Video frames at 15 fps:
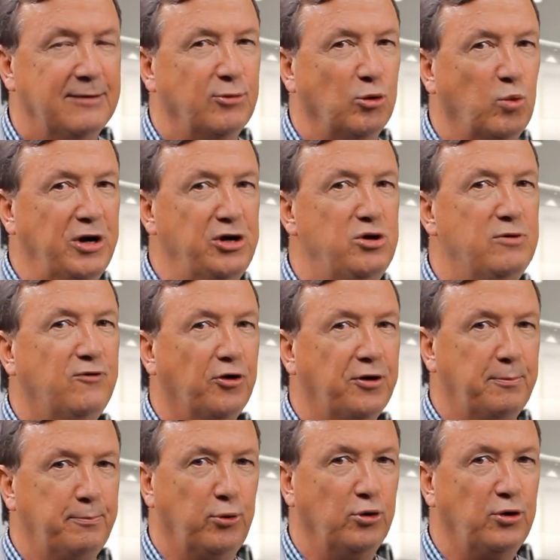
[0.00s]
But when you've got
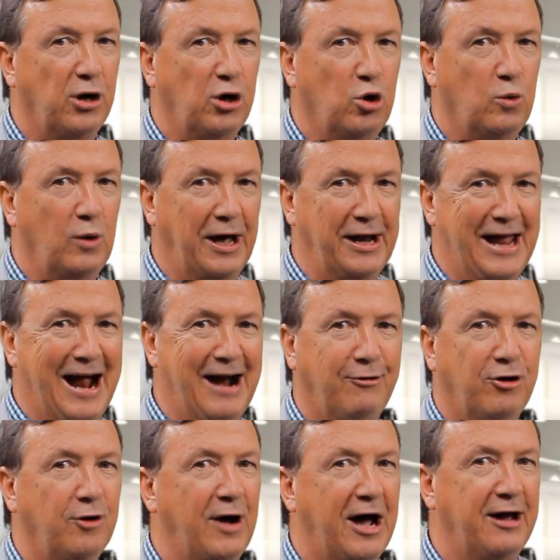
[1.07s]
to pull an
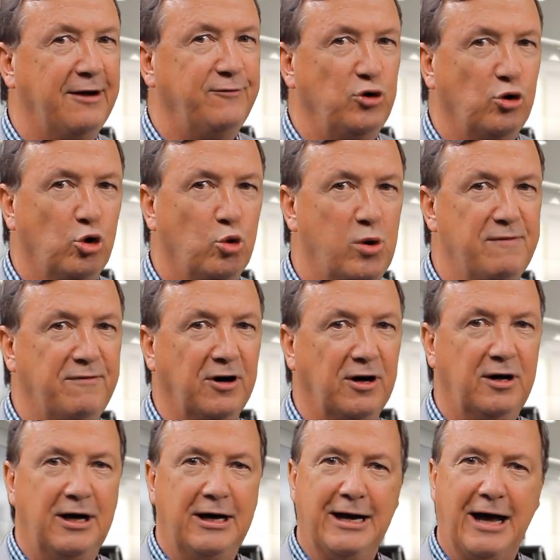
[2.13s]
arrow out of your
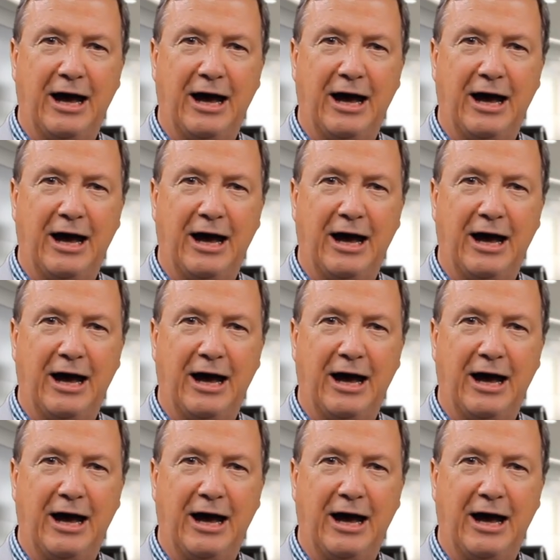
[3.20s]
quiver